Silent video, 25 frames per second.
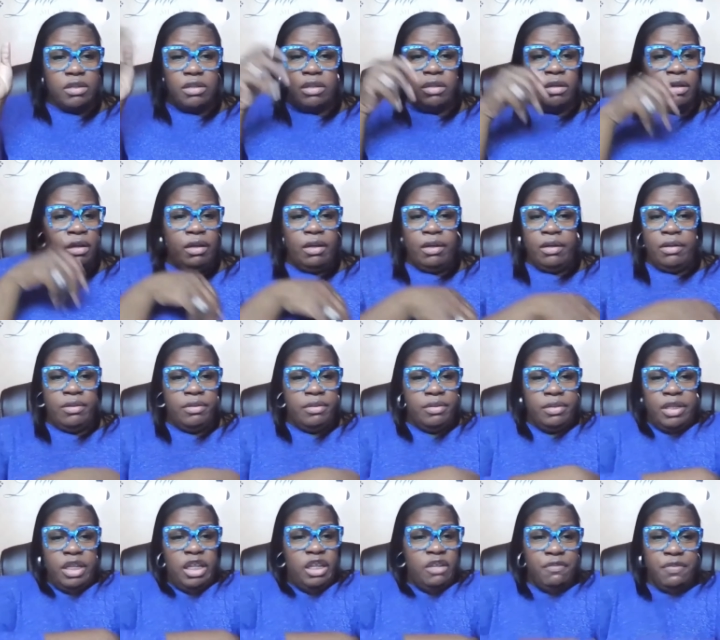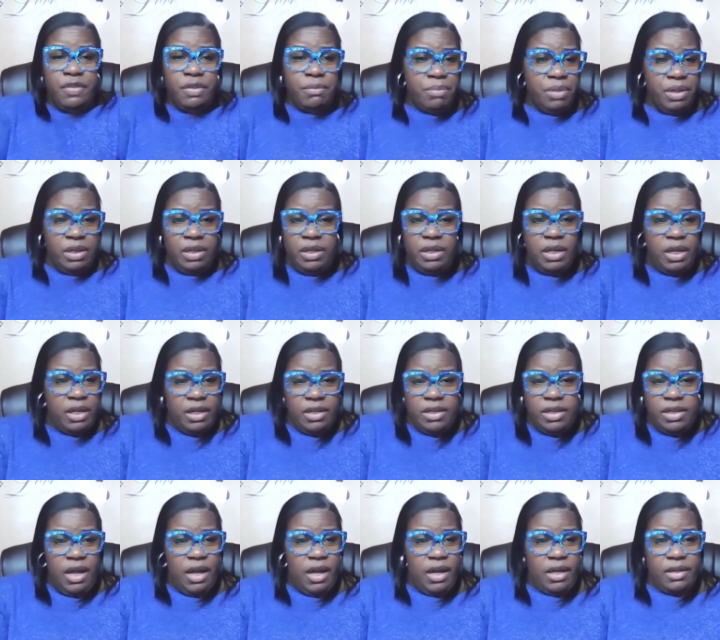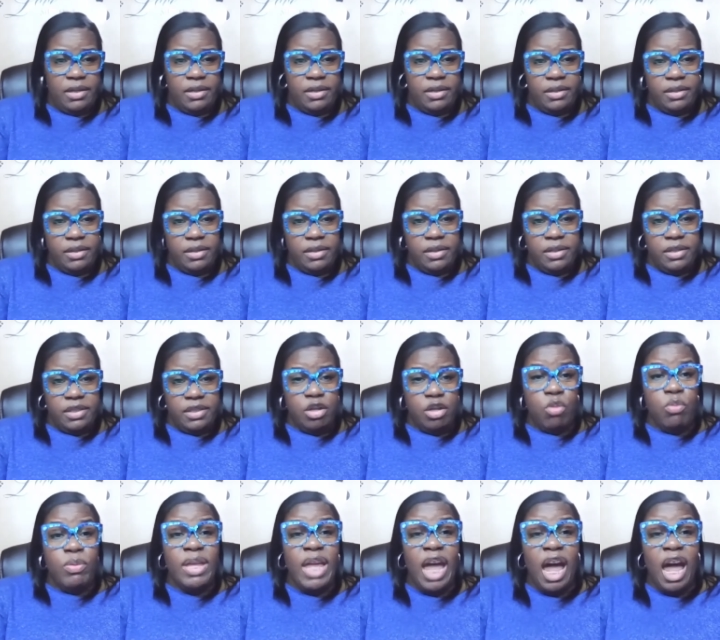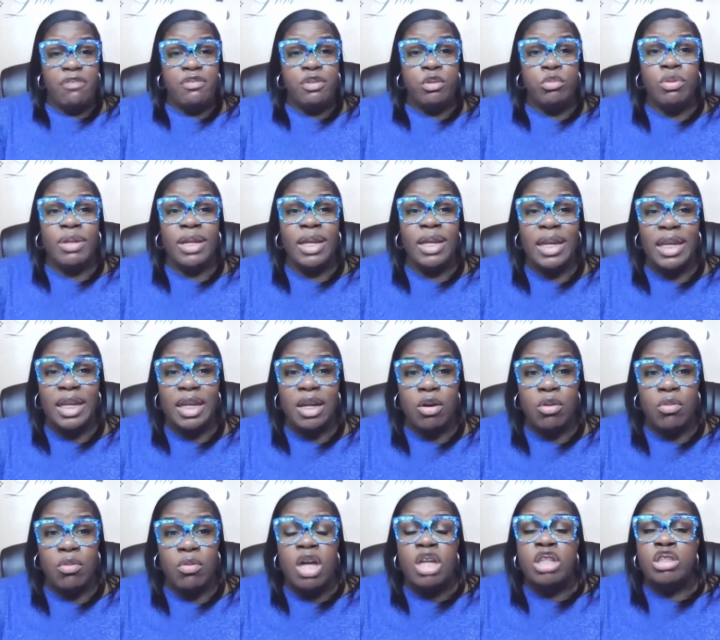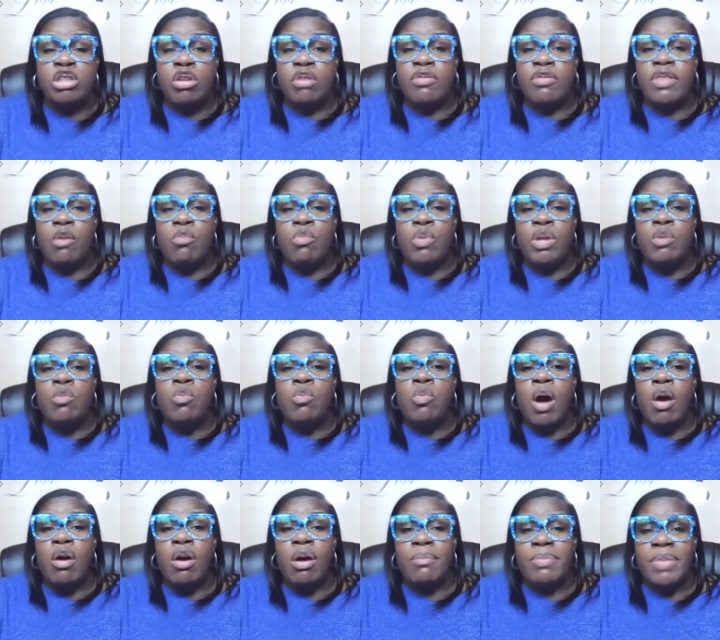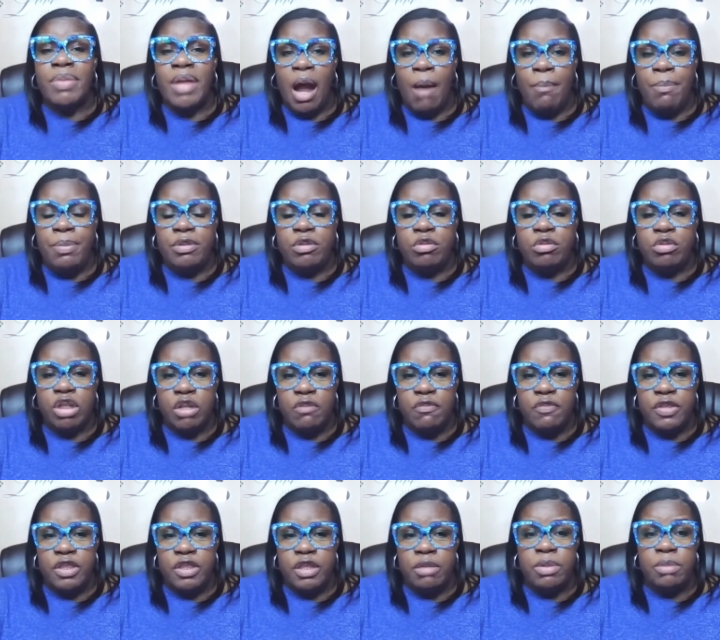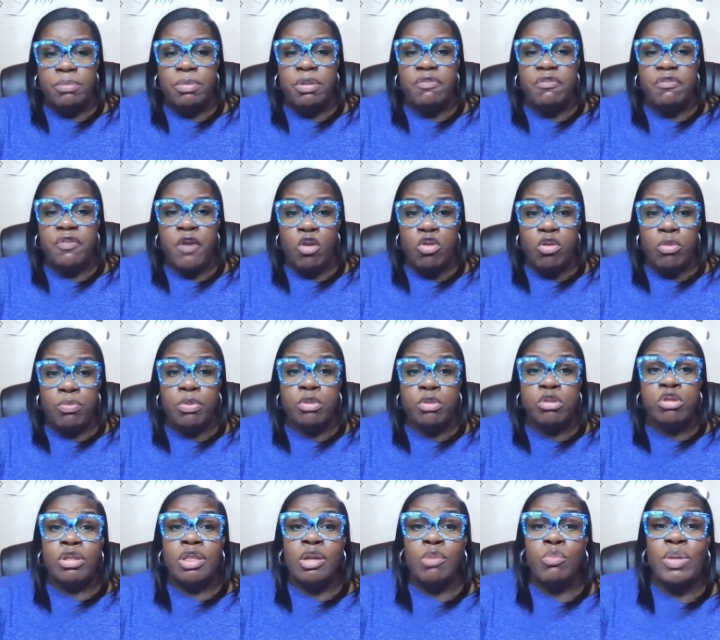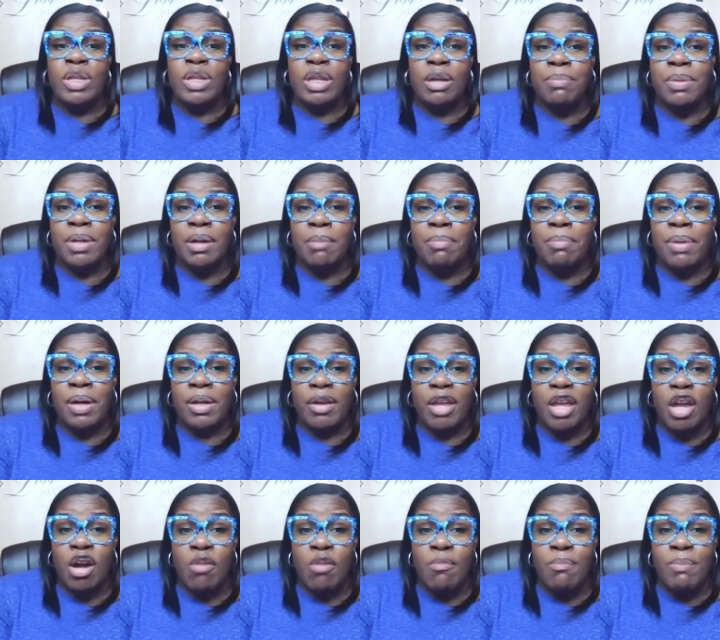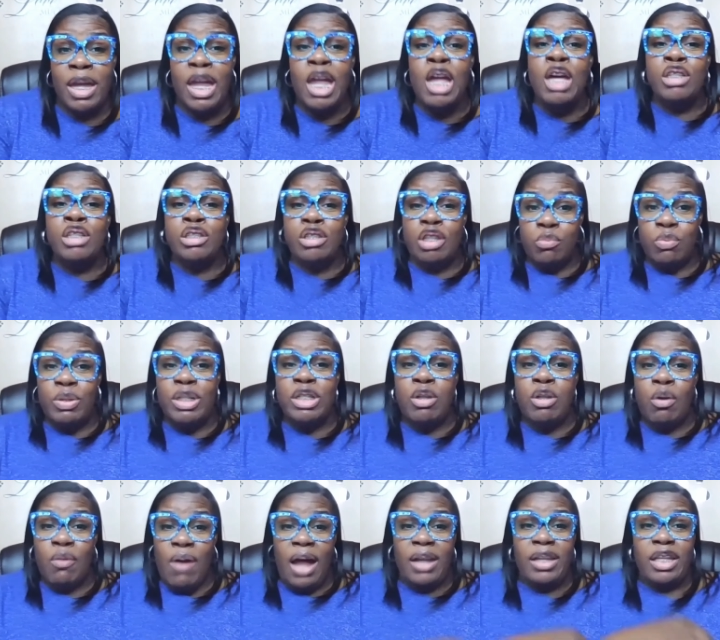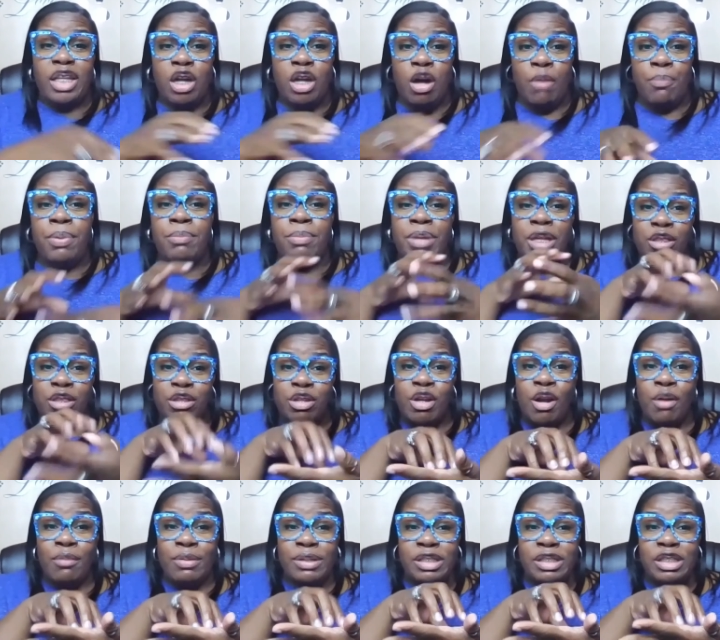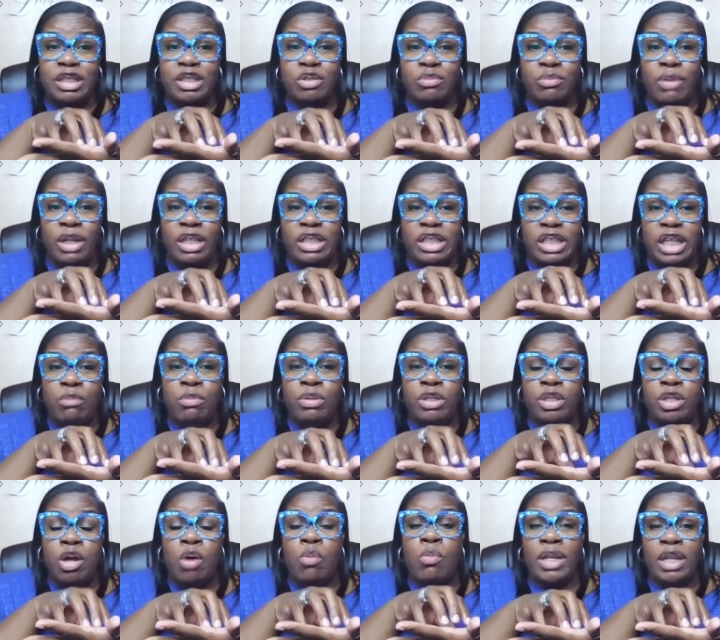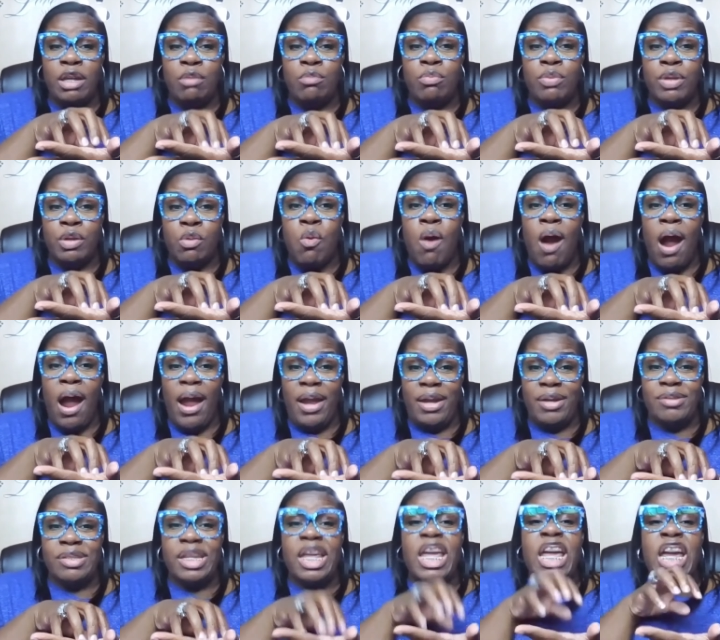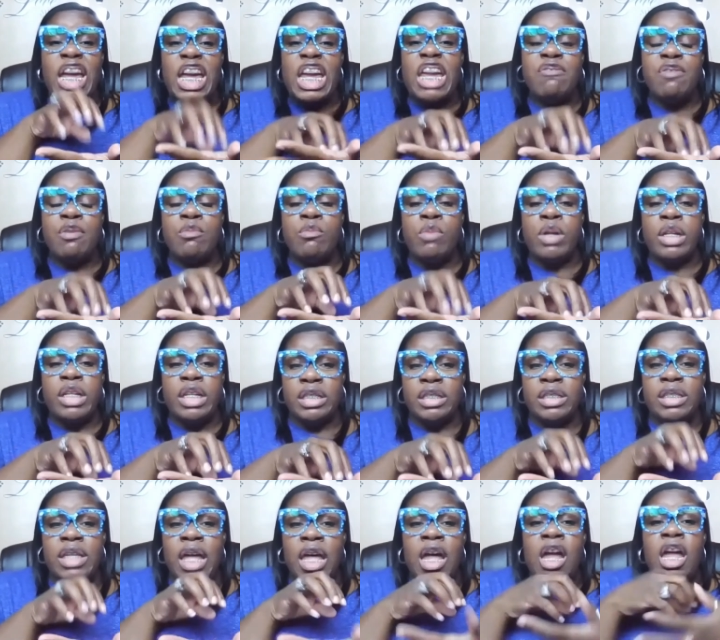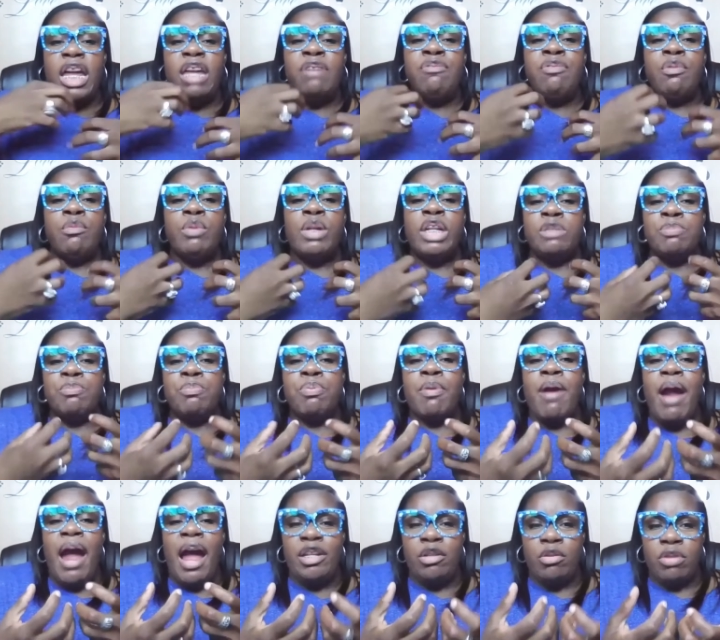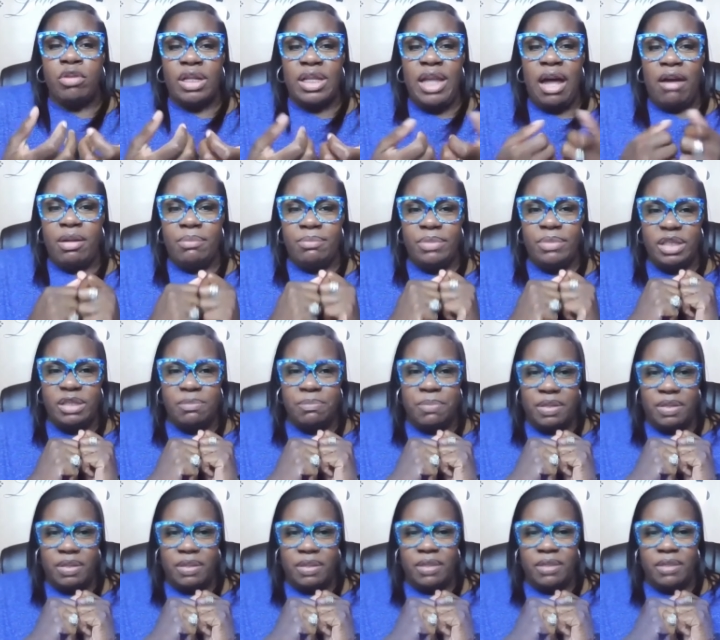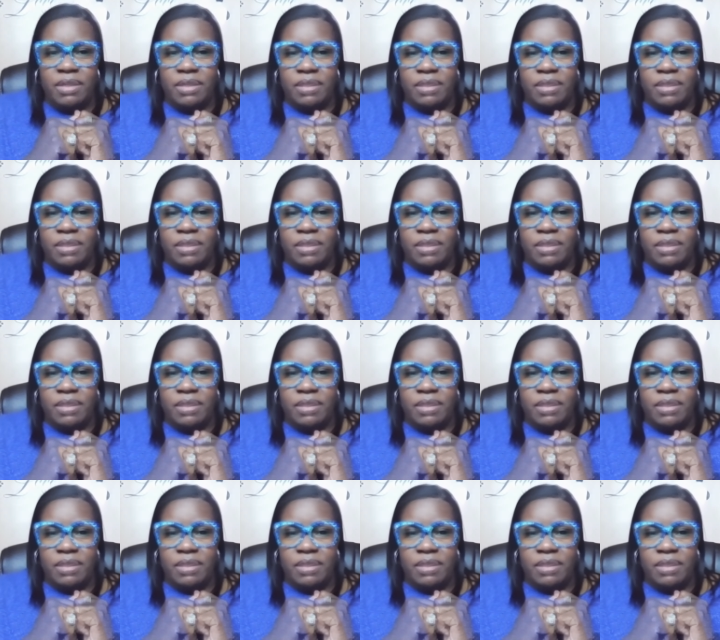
Uh-uh. He ain't finna be he he not. So we have to heal so that we welcome the opportunity for them to be vulnerable so that we can be a better helpmate so that we know how to help him in the current situation and we know what it requires even when his even when his pride don't allow him to speak.